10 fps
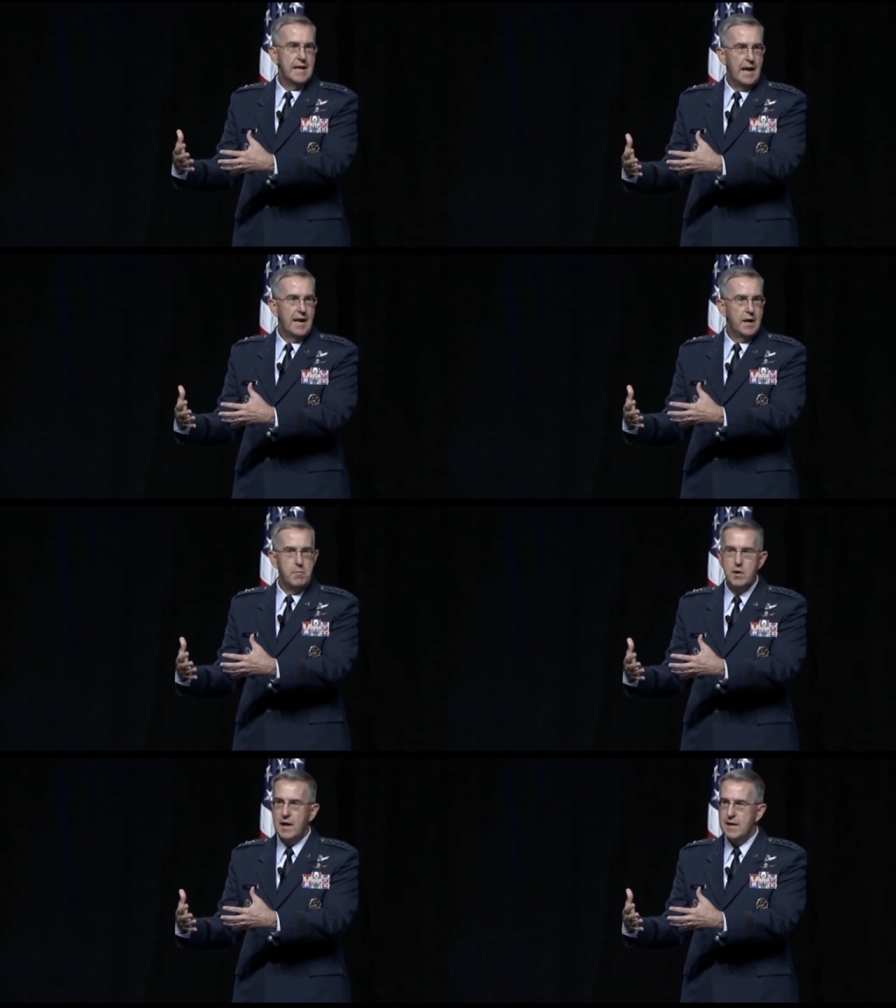in
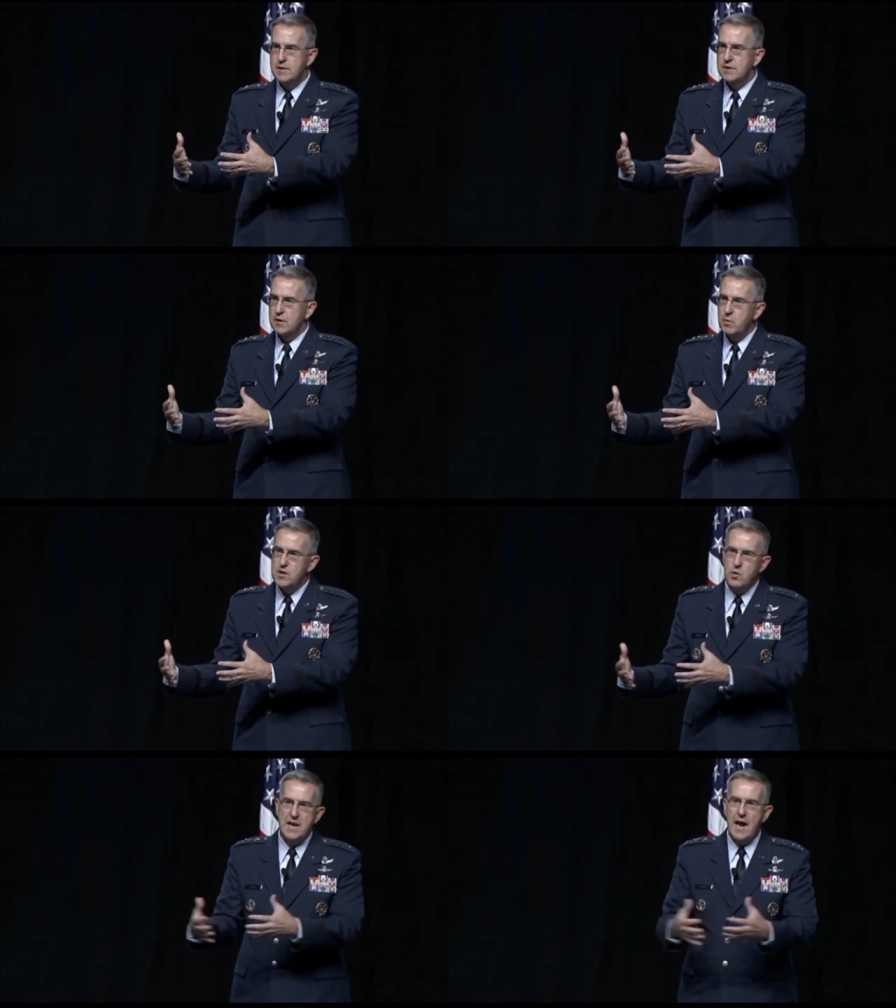satellite
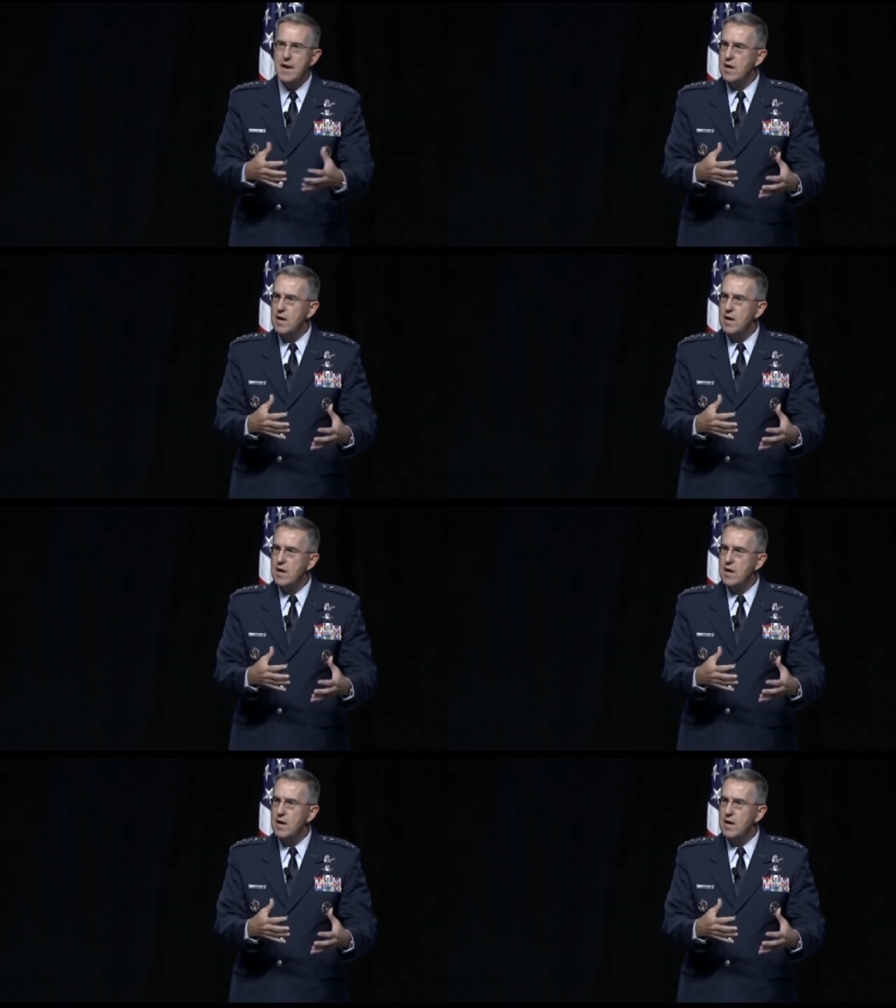communications as we do